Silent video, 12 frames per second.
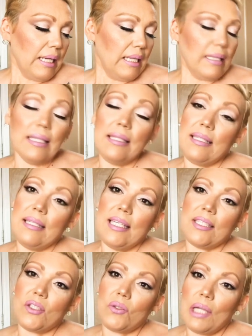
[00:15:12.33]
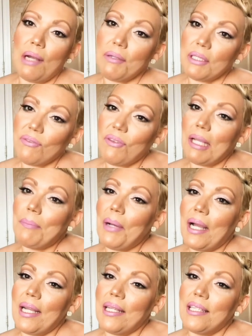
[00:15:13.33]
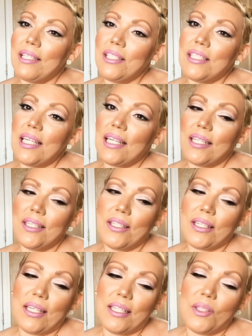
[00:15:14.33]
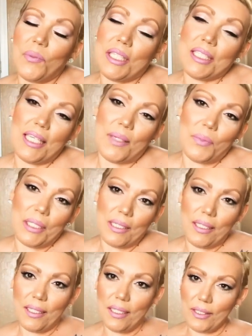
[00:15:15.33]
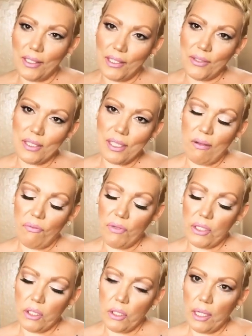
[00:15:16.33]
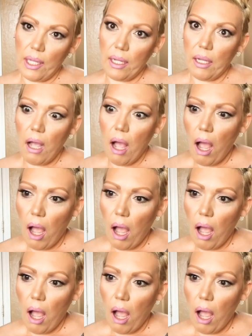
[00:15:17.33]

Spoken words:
And then the next 3 hours fly by, and then you take a look and you want to take another cute selfie, and you're like,